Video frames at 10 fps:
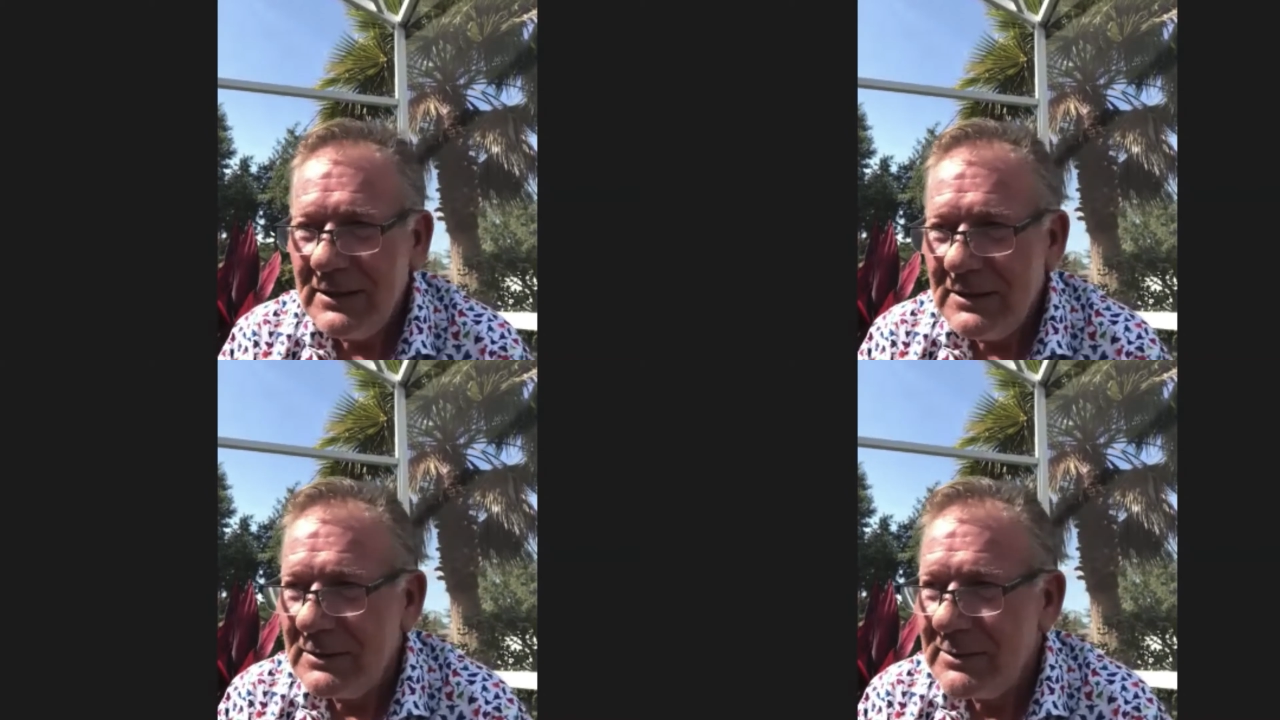
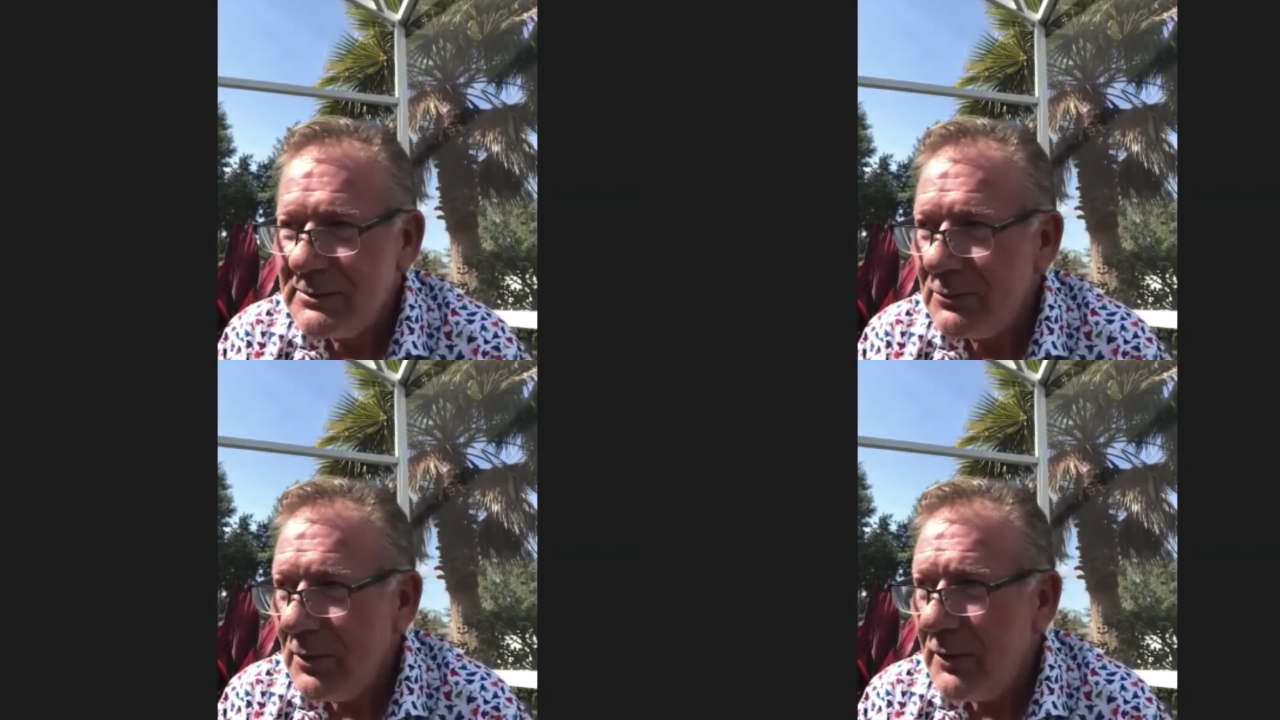It was
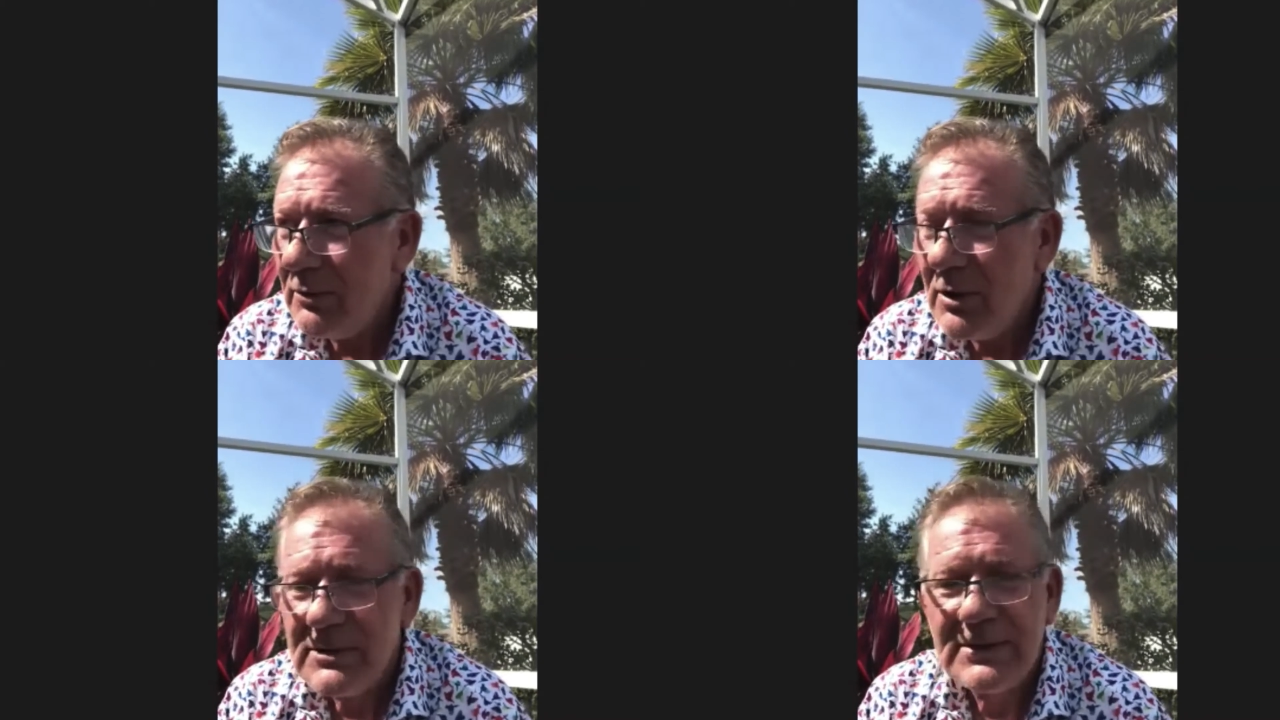rather odd
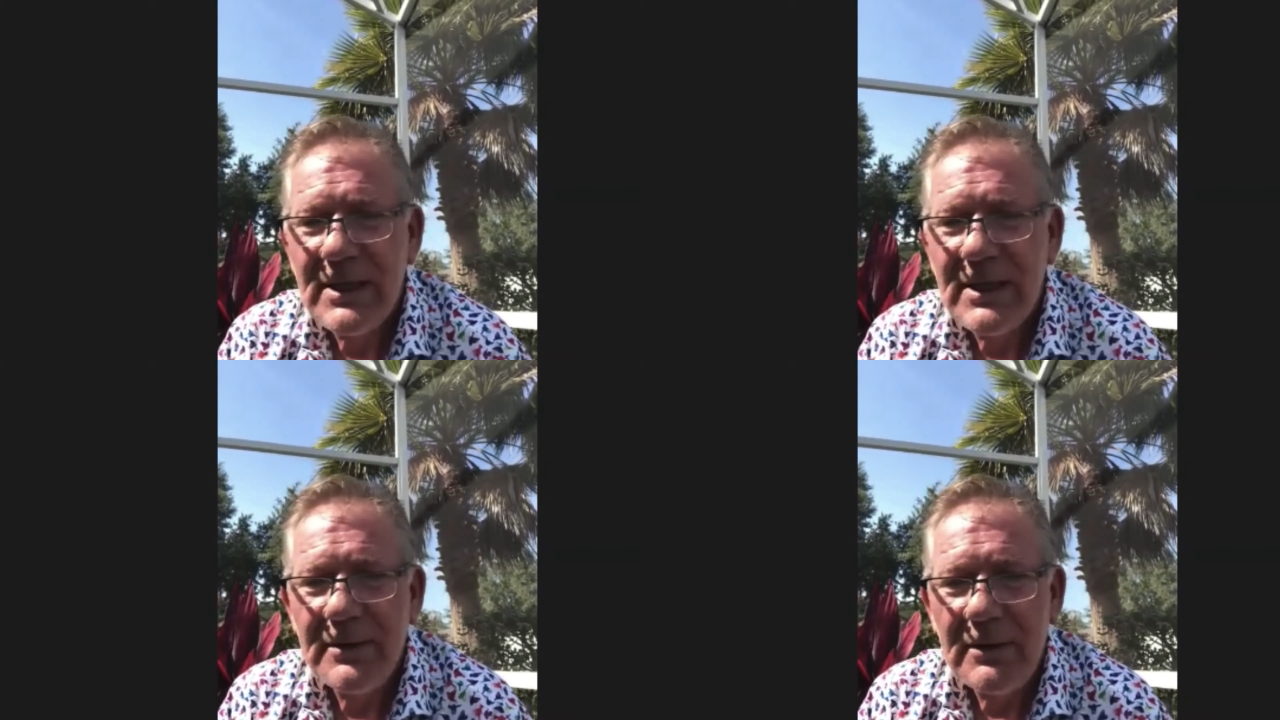to
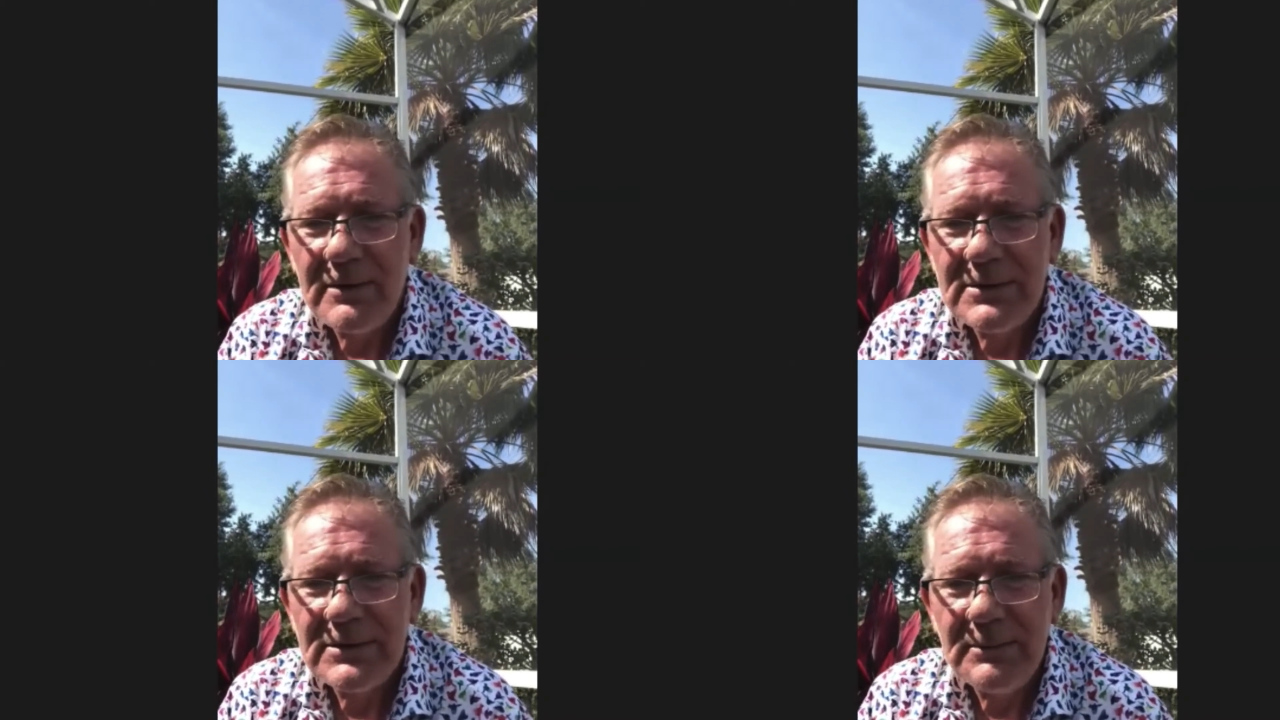stand there and
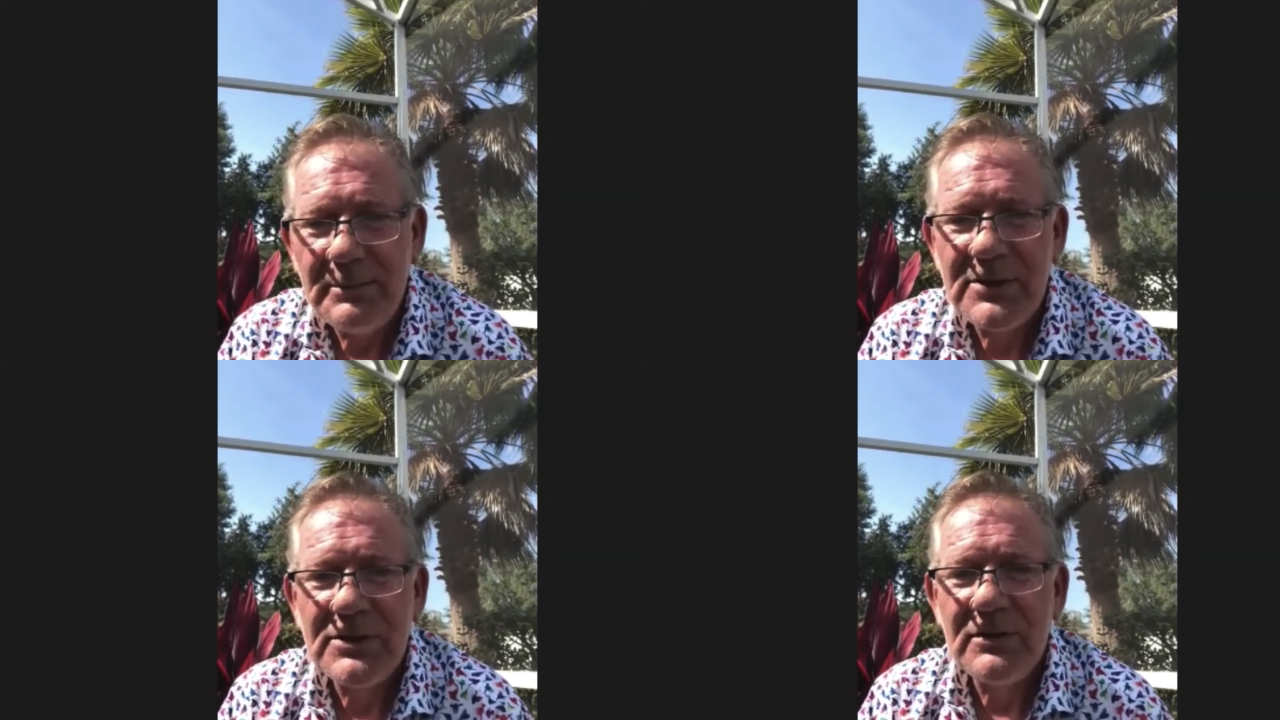see
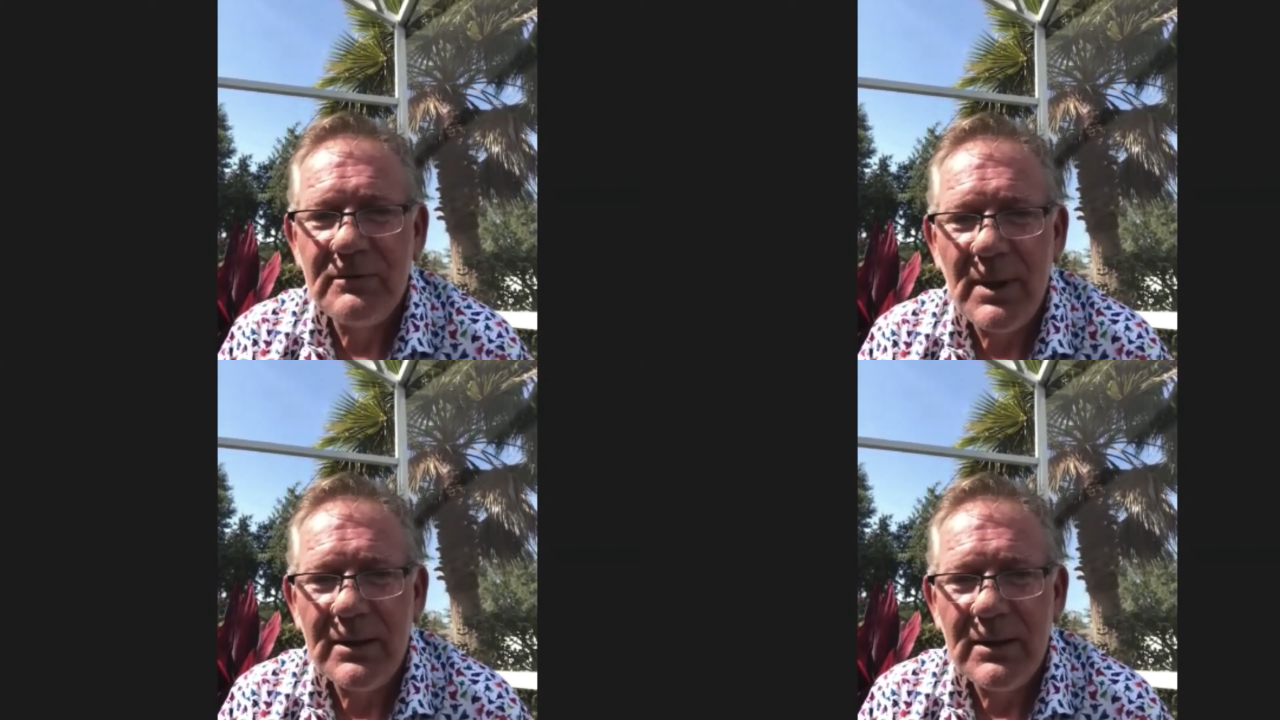pictures of
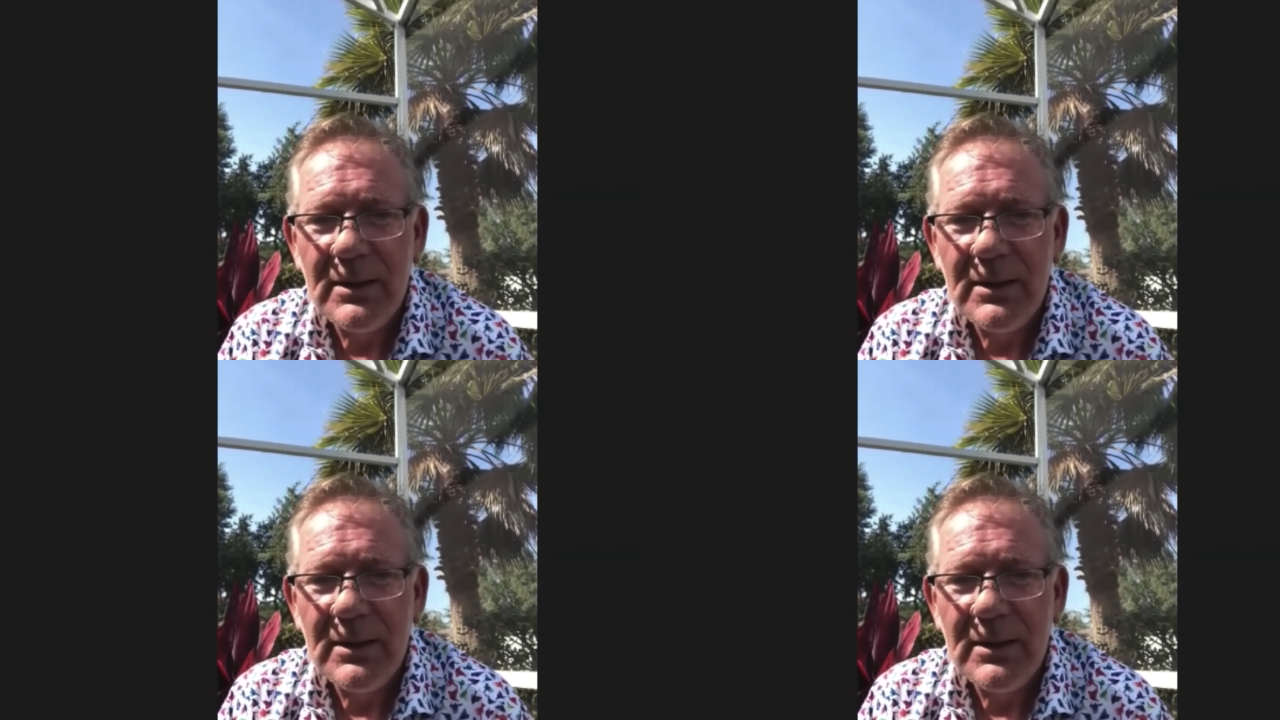my